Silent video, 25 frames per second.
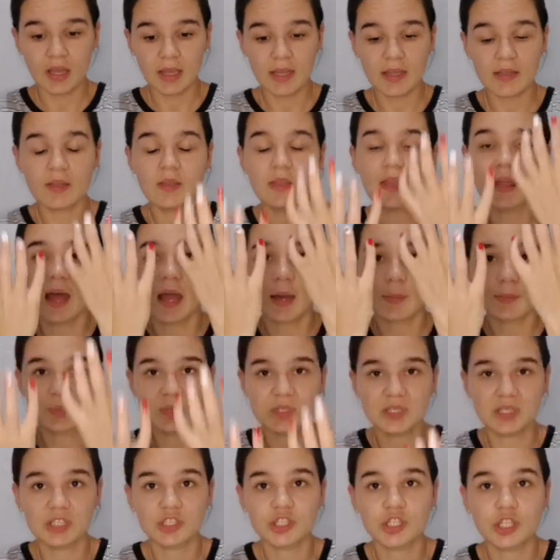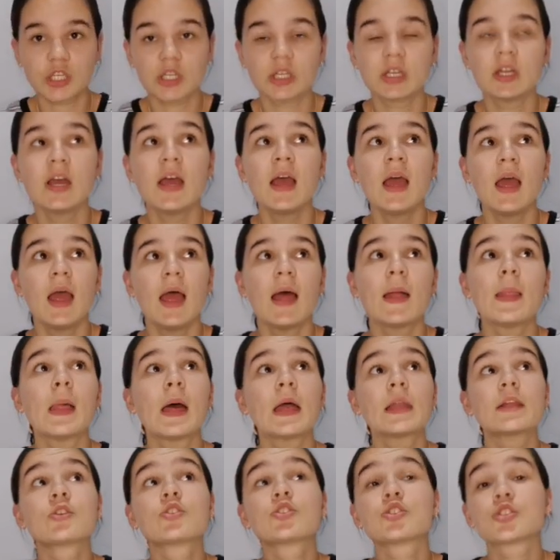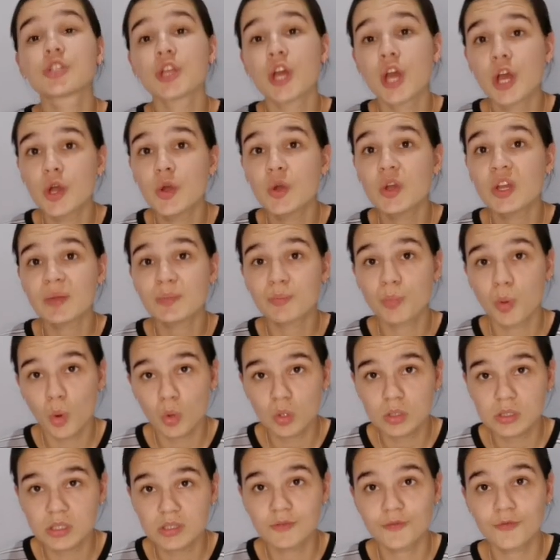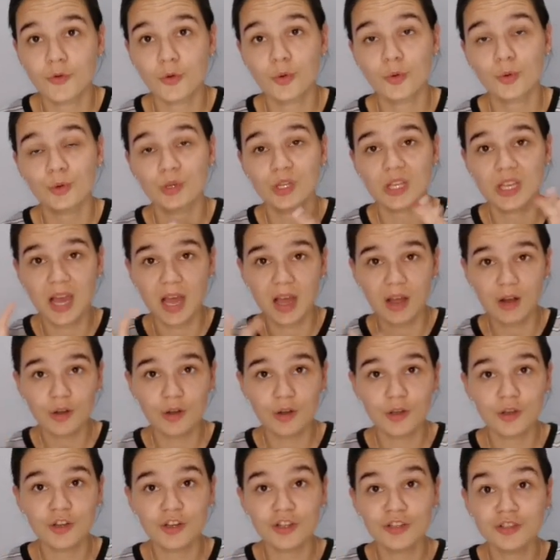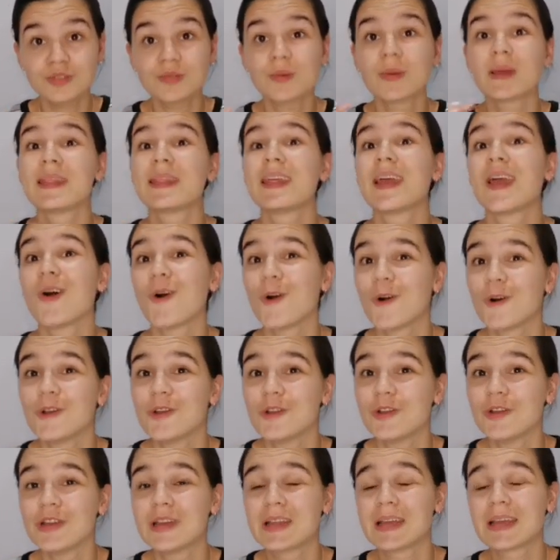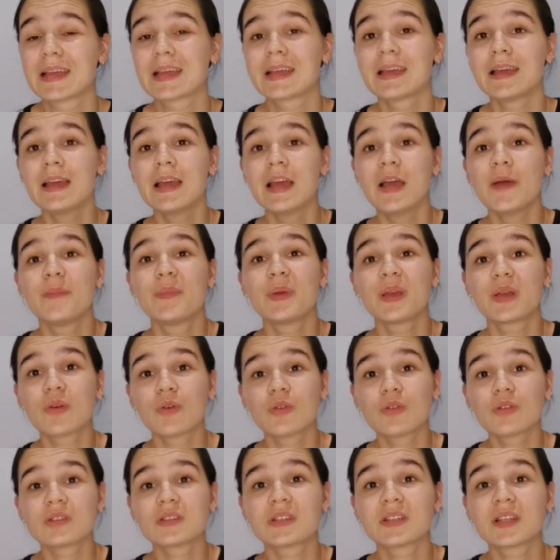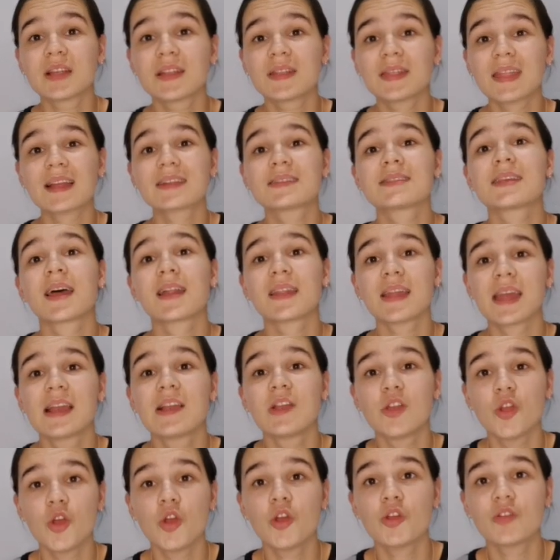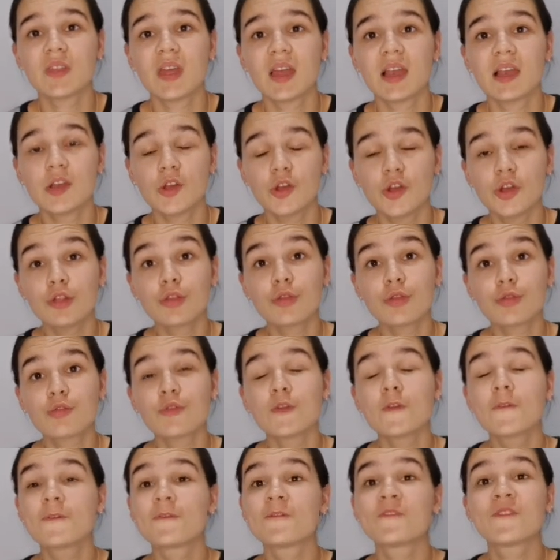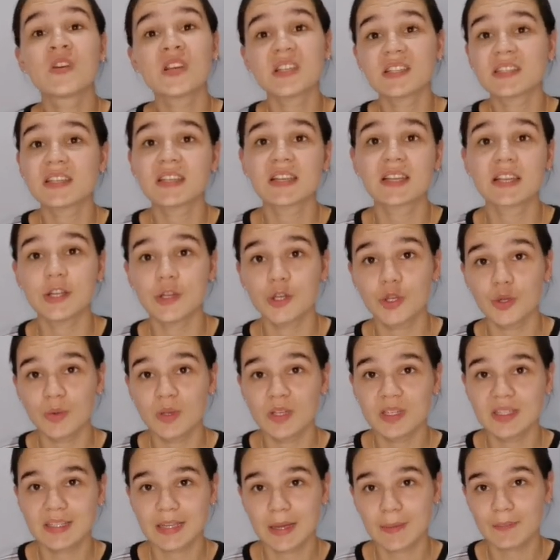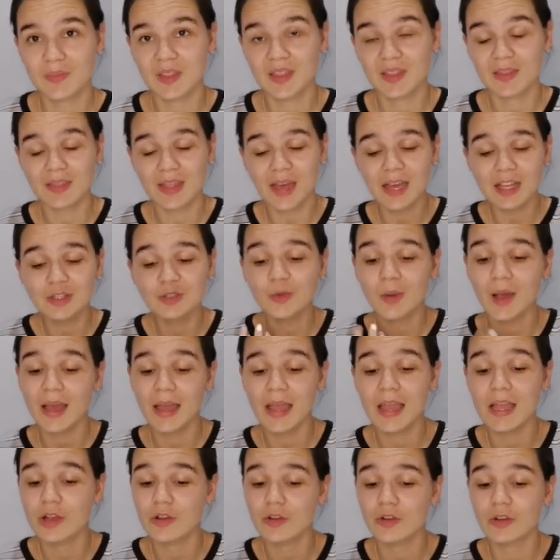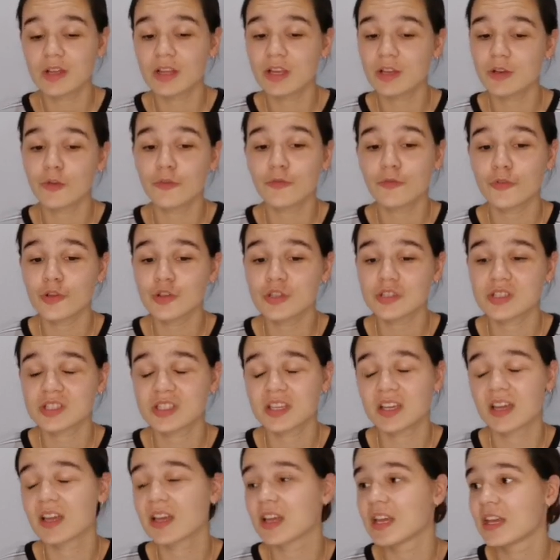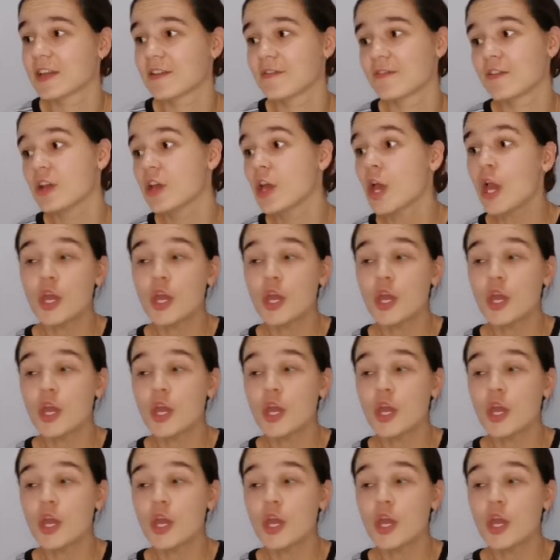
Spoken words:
in that position. And that is so important for young learners when they are learning, because that's how they learn. They learn through physically doing something. That's why in your first year, if